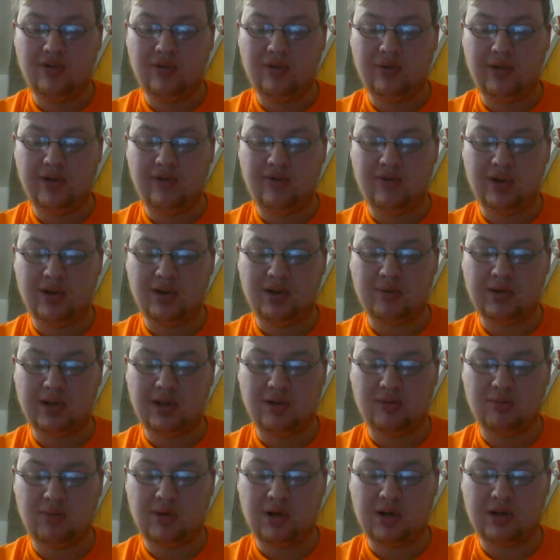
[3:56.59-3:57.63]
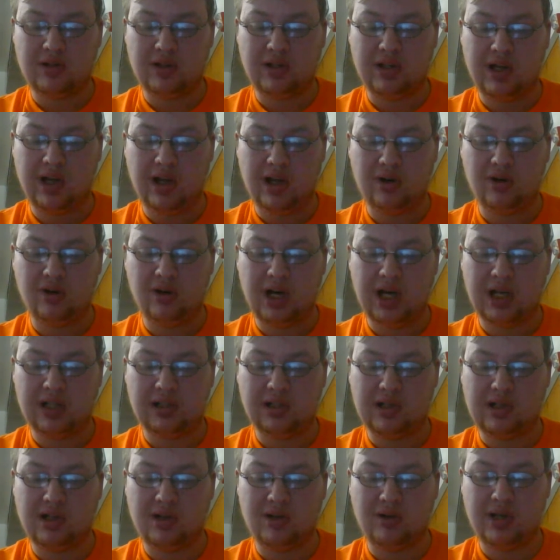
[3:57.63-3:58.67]
three films can work together as a
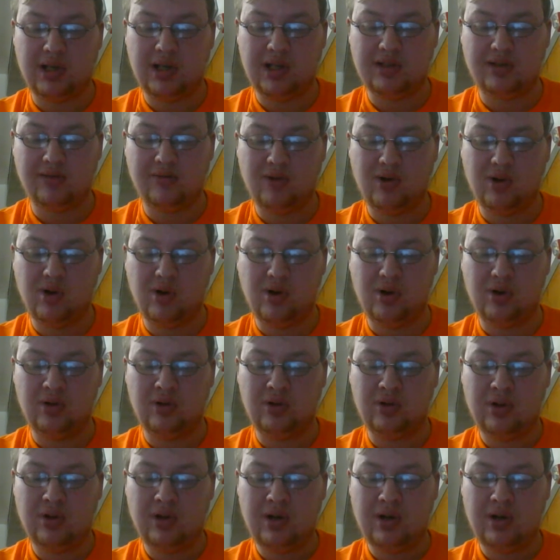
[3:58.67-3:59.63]
cohesive whole,